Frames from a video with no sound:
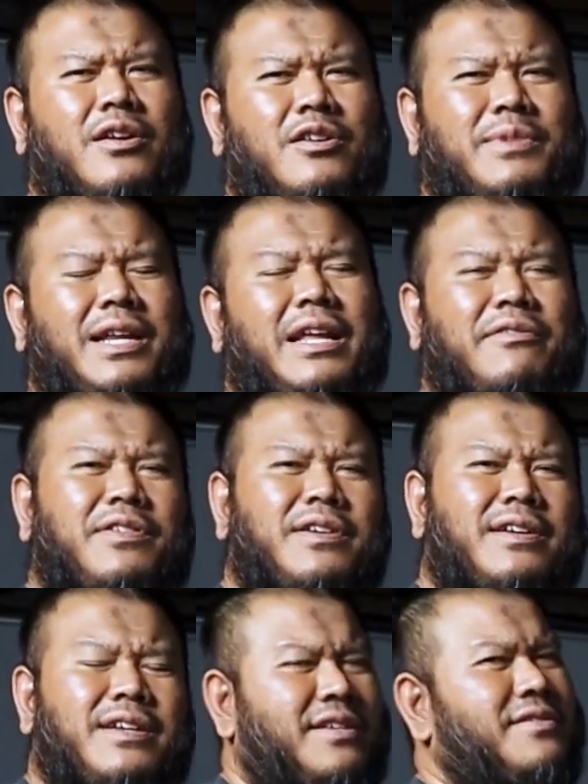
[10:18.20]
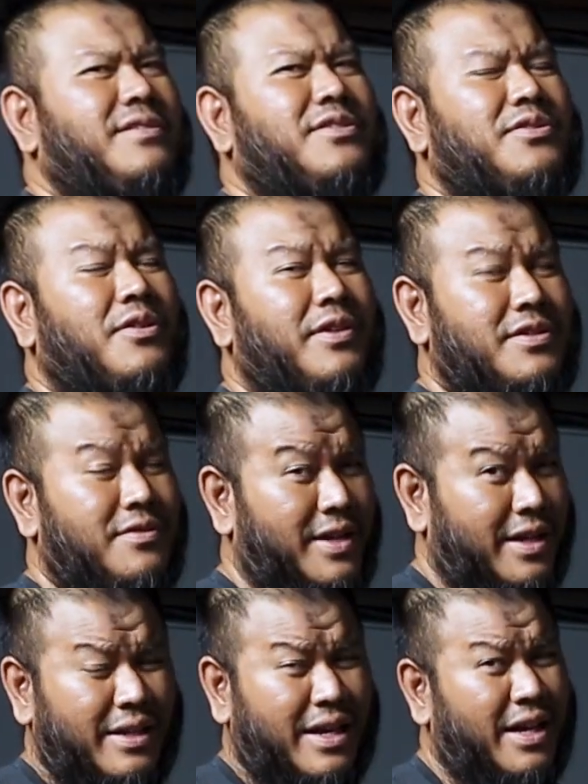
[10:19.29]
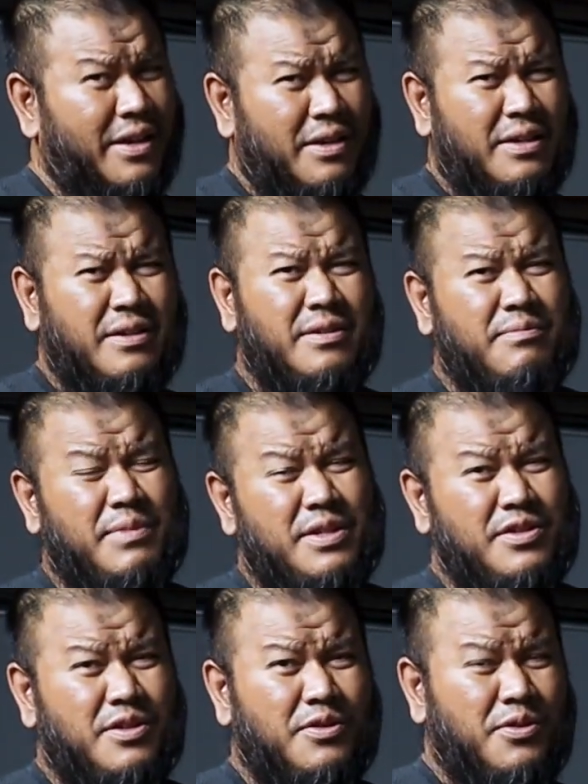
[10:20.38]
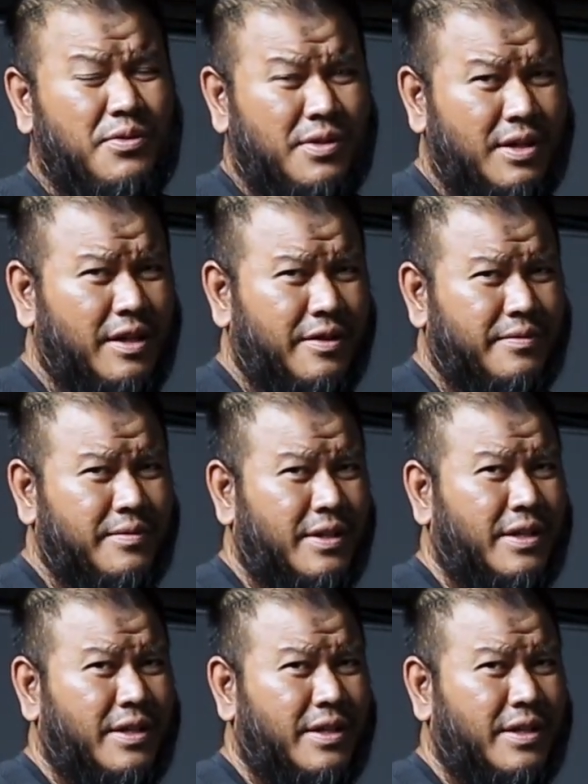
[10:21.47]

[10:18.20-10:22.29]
On my left here is the storage rack that I mentioned to you earlier.